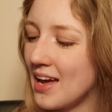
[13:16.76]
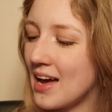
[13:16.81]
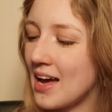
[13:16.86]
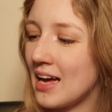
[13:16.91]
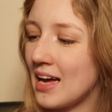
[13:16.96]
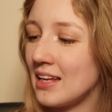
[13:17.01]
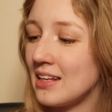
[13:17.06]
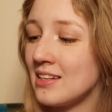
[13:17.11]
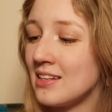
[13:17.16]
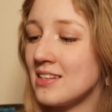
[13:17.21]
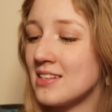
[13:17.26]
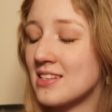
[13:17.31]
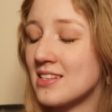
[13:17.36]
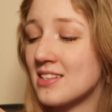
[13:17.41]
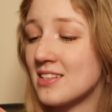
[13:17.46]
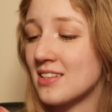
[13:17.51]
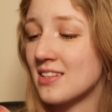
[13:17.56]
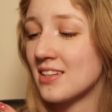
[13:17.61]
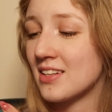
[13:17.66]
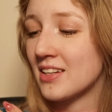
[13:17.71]
And
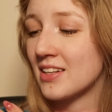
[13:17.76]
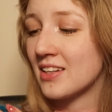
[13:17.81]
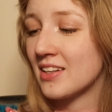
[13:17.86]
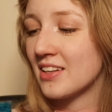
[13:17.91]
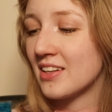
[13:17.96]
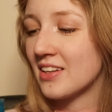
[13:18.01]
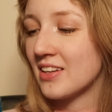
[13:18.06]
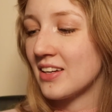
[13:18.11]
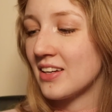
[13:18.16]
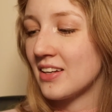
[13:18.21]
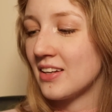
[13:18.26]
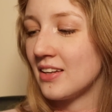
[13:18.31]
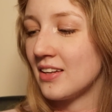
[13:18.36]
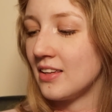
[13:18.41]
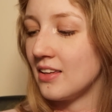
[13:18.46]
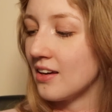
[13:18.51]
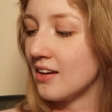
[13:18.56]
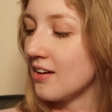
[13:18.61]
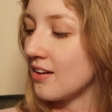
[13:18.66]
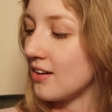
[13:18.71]

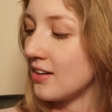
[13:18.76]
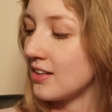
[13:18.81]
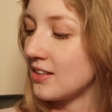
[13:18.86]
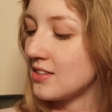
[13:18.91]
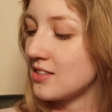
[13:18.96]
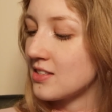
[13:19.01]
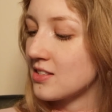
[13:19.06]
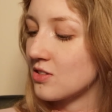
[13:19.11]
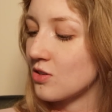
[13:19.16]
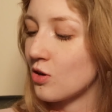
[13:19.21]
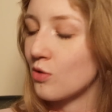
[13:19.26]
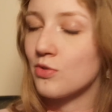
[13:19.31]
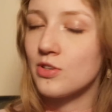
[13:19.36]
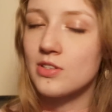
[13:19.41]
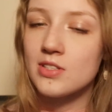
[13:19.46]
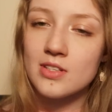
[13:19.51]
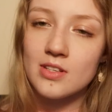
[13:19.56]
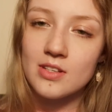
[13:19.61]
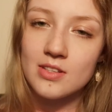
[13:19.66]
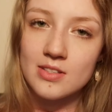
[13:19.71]
yeah, it's
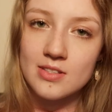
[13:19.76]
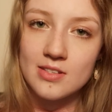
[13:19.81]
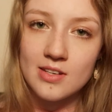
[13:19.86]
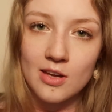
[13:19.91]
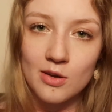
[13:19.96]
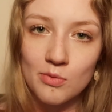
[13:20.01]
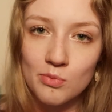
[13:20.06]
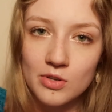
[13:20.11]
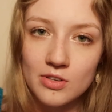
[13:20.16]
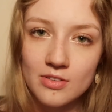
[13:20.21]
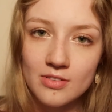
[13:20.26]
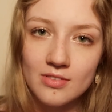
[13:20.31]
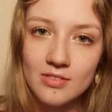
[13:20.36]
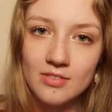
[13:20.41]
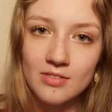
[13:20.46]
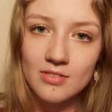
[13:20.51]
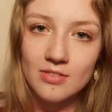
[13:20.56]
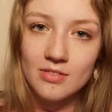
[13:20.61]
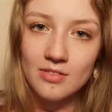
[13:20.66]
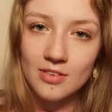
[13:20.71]
obviously a statement,
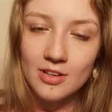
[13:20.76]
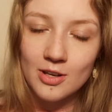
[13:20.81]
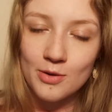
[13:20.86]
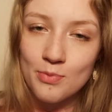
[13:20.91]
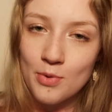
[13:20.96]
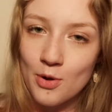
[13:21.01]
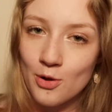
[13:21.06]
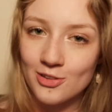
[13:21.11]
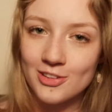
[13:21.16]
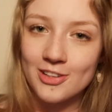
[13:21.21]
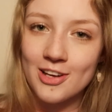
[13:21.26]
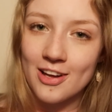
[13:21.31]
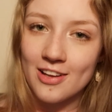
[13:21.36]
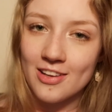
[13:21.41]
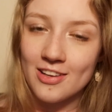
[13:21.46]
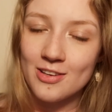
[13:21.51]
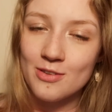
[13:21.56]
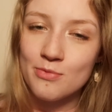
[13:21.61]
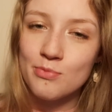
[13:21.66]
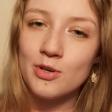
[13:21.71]
a bold
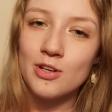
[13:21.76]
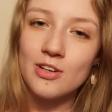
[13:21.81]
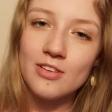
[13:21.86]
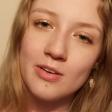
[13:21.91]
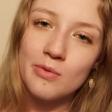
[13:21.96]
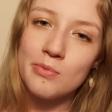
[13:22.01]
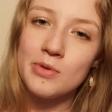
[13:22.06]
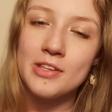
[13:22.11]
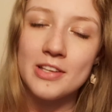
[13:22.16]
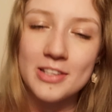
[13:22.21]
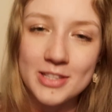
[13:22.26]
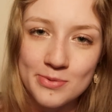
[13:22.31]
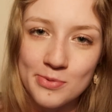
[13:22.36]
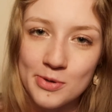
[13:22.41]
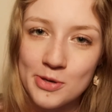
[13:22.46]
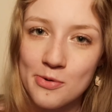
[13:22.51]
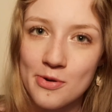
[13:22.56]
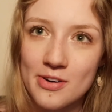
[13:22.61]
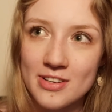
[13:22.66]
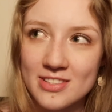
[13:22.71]
colour, but I mean, that's
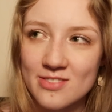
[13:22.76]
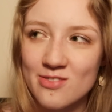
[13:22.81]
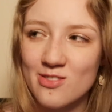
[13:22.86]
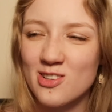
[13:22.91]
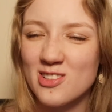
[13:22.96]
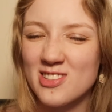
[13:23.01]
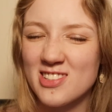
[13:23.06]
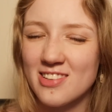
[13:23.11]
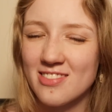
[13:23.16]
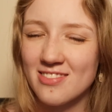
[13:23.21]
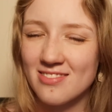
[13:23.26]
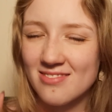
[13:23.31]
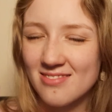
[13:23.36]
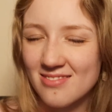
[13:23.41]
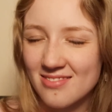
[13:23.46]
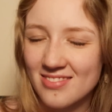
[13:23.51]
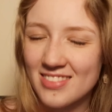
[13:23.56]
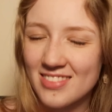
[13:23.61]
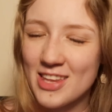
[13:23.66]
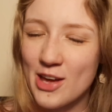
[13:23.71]
what you asked for, so
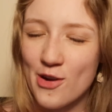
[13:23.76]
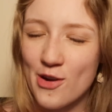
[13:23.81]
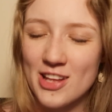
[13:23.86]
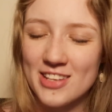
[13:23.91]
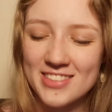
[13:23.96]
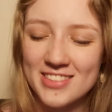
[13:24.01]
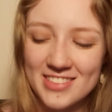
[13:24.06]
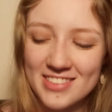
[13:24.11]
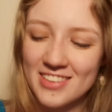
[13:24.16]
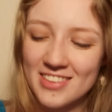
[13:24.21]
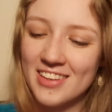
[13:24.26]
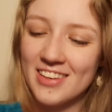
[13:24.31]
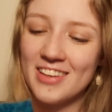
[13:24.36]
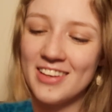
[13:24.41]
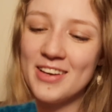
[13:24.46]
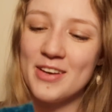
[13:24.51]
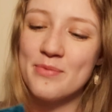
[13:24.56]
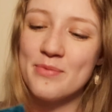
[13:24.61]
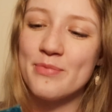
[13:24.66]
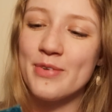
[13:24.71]
there it is.
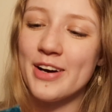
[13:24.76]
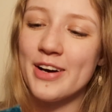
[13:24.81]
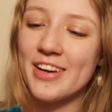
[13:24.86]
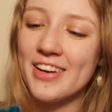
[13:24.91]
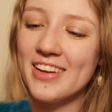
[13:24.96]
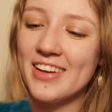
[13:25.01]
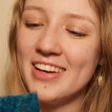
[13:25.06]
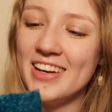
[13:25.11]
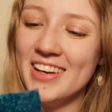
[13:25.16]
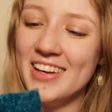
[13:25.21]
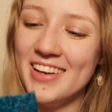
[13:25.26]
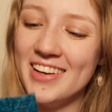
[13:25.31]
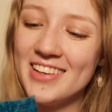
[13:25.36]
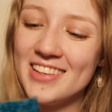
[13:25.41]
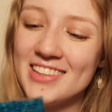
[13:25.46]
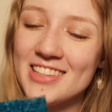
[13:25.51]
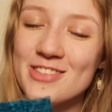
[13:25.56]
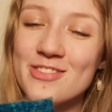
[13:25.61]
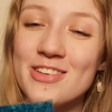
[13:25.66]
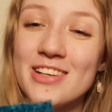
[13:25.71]
But
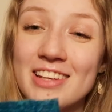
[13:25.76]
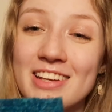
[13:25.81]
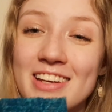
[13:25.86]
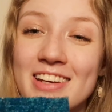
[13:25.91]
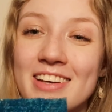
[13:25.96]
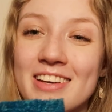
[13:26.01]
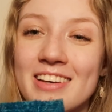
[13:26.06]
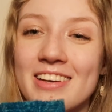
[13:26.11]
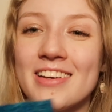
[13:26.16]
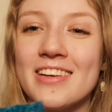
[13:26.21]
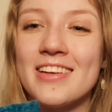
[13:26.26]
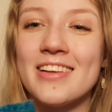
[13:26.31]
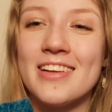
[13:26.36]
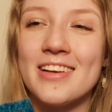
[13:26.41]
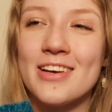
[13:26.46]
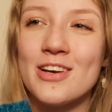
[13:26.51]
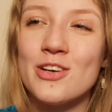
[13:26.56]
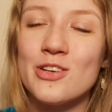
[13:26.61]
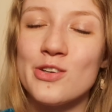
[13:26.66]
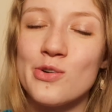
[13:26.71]
it's really
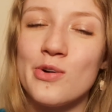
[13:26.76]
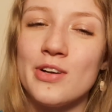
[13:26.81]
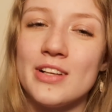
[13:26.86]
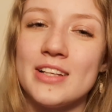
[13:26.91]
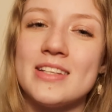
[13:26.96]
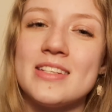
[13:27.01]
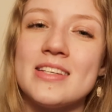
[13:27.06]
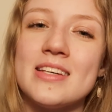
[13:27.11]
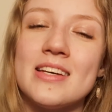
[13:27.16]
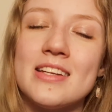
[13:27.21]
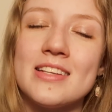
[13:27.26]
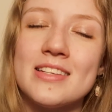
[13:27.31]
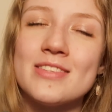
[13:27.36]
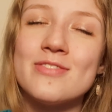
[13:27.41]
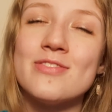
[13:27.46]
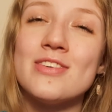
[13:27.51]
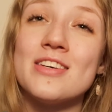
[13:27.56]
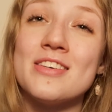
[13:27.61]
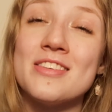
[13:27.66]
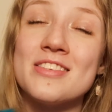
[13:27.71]
a good quality and it
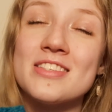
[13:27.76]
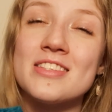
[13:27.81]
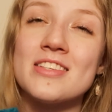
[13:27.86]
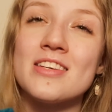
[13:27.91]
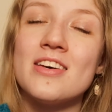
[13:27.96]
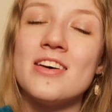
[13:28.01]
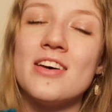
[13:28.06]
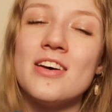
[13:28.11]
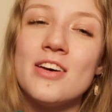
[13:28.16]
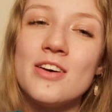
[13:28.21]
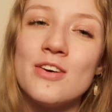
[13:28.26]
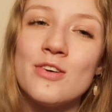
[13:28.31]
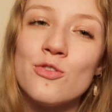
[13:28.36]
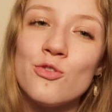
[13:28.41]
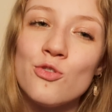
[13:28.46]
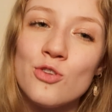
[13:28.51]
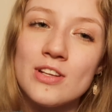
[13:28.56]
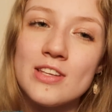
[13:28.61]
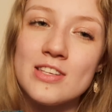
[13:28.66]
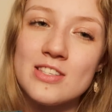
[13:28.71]
feels
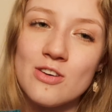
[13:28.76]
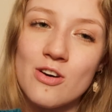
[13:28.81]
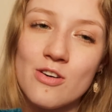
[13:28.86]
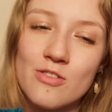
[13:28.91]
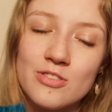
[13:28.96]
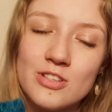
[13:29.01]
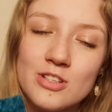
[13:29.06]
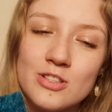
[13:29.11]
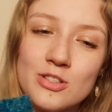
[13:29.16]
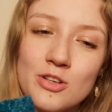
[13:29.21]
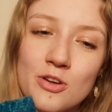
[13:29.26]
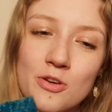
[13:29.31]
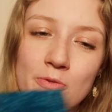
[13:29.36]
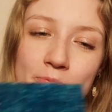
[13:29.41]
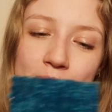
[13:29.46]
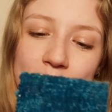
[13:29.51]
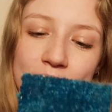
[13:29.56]
really soft. So